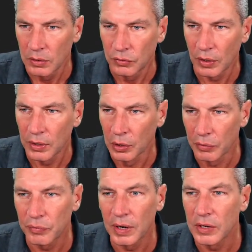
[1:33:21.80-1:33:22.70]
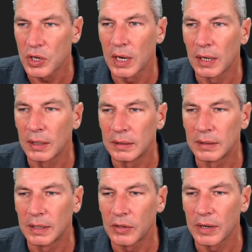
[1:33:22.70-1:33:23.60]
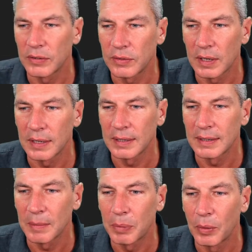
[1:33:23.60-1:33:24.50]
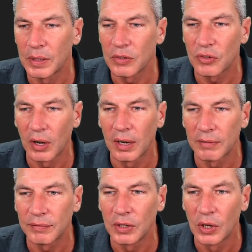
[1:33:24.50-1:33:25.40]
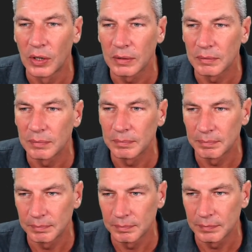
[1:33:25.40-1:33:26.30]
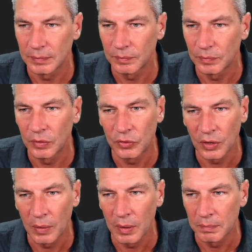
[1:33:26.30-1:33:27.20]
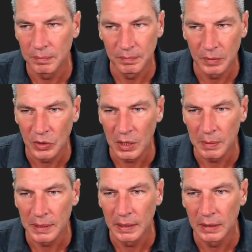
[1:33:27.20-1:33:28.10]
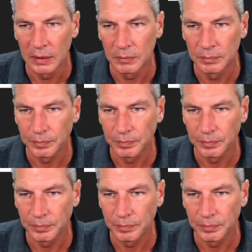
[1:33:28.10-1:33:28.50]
So you got the fletching, the cresting, the point, the shaft, the knock, and so on. Another one here. Look.